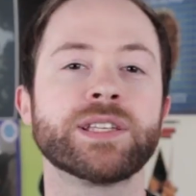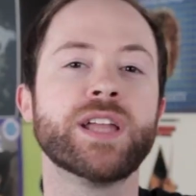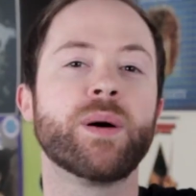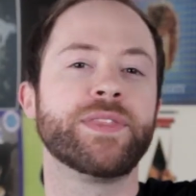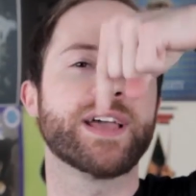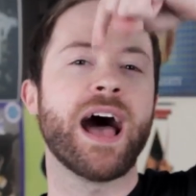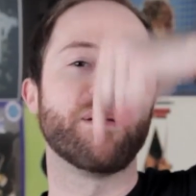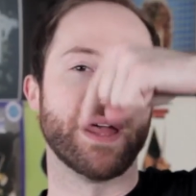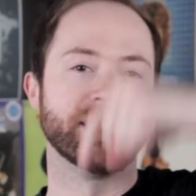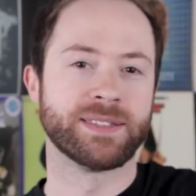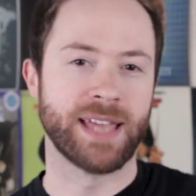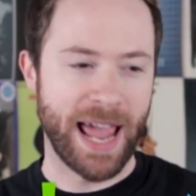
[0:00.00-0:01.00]
Let us know in the
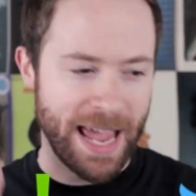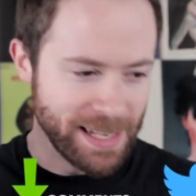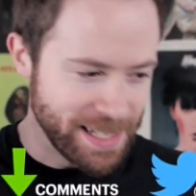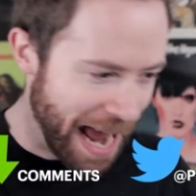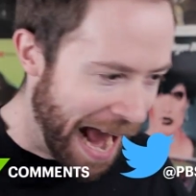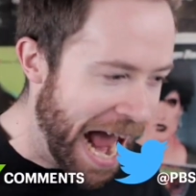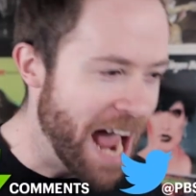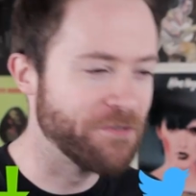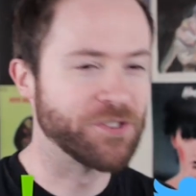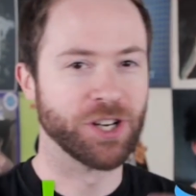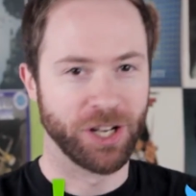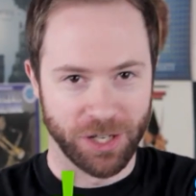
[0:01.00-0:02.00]
comments. And
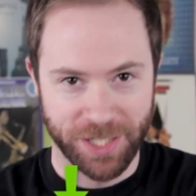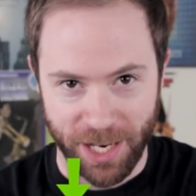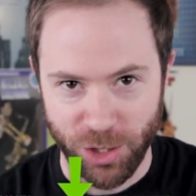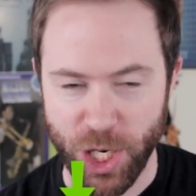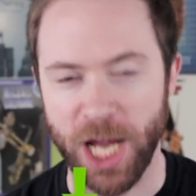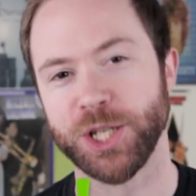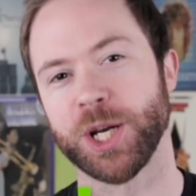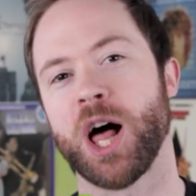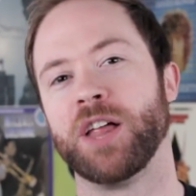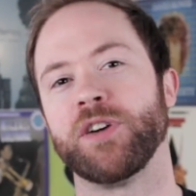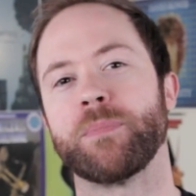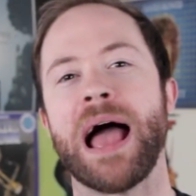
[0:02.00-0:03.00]
after you're done changing
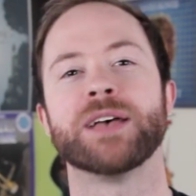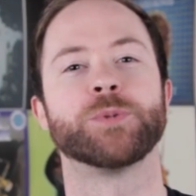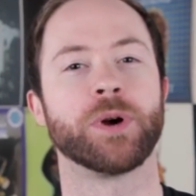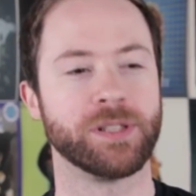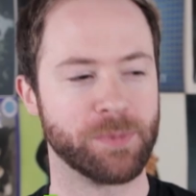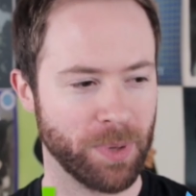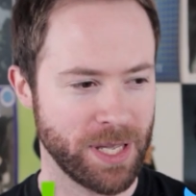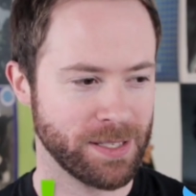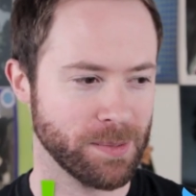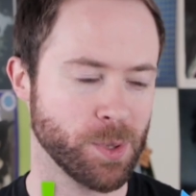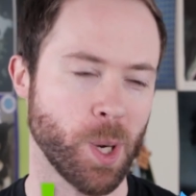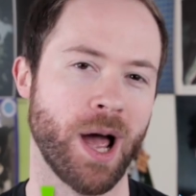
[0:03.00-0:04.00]
all of your passwords,
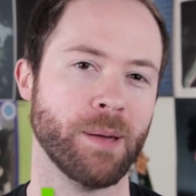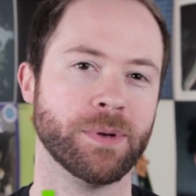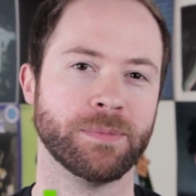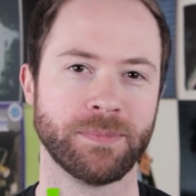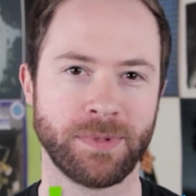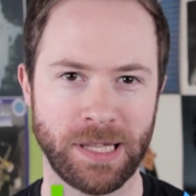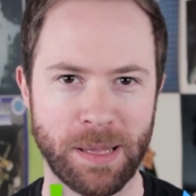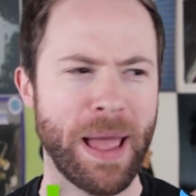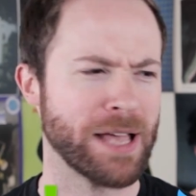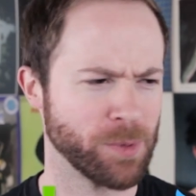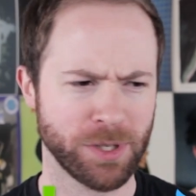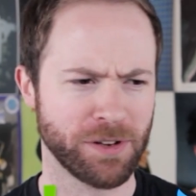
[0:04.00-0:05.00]
please subscribe. The
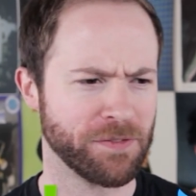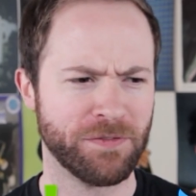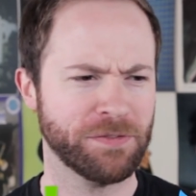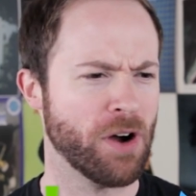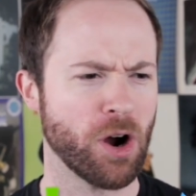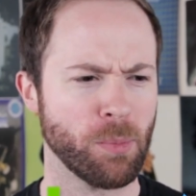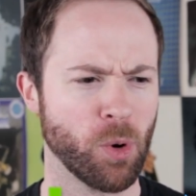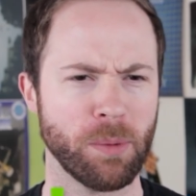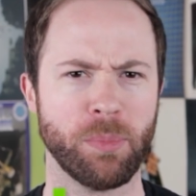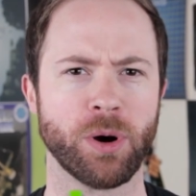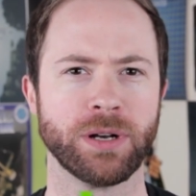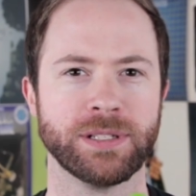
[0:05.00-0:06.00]
passwords are far more
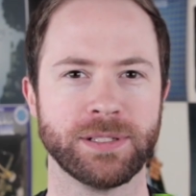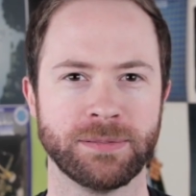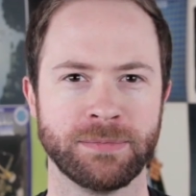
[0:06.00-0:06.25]
important.